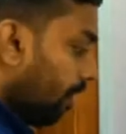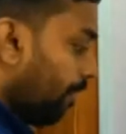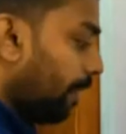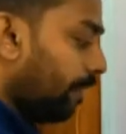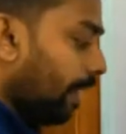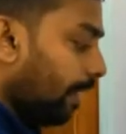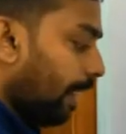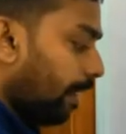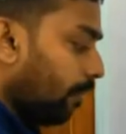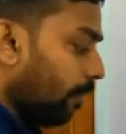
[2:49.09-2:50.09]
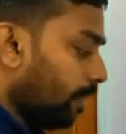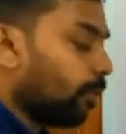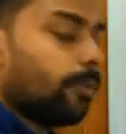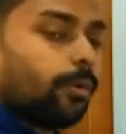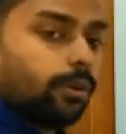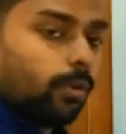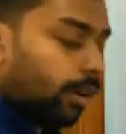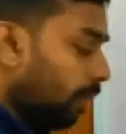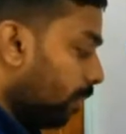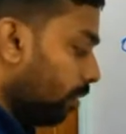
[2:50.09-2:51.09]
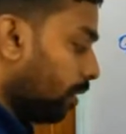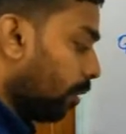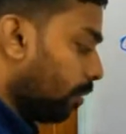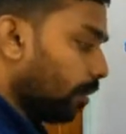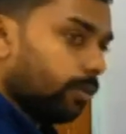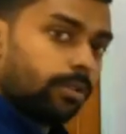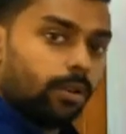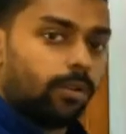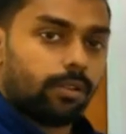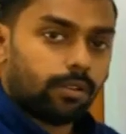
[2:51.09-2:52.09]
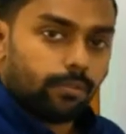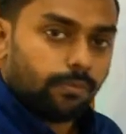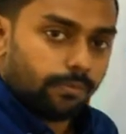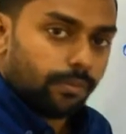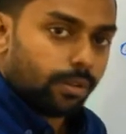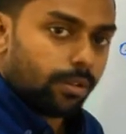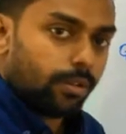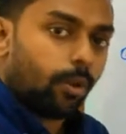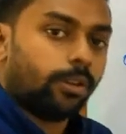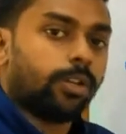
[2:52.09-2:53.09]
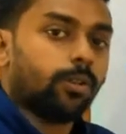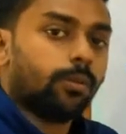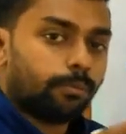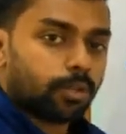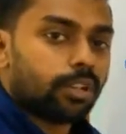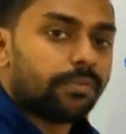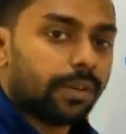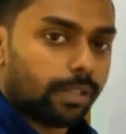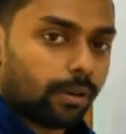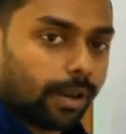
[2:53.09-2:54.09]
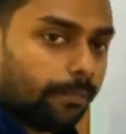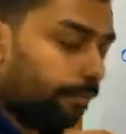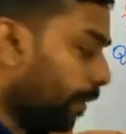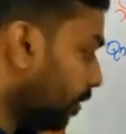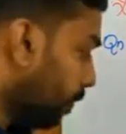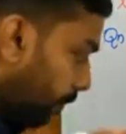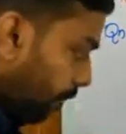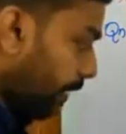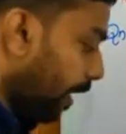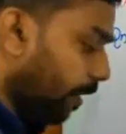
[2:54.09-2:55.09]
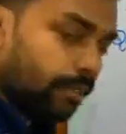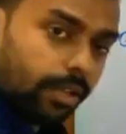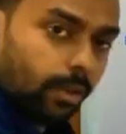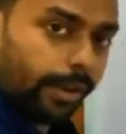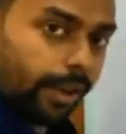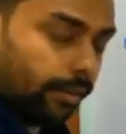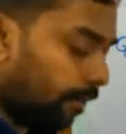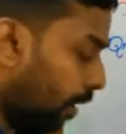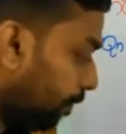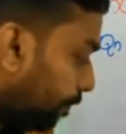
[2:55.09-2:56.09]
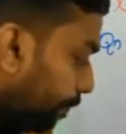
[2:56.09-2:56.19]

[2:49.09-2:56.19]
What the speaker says: When we are getting 0.000, no need to proceed further, okay, because we are getting 0 again. Yeah.